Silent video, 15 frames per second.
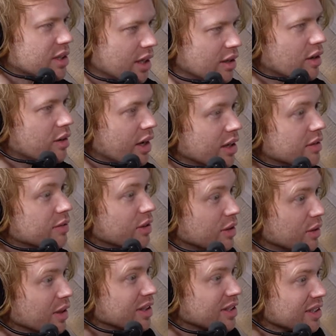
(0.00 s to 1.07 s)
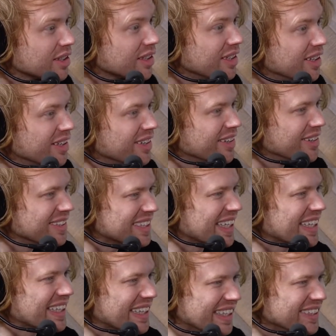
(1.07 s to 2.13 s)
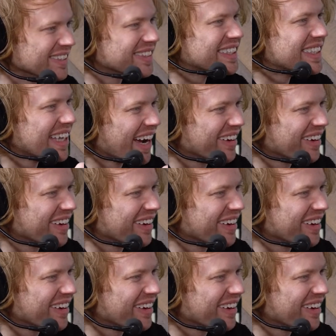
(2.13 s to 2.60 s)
that all right for you, Wesley? And his lilty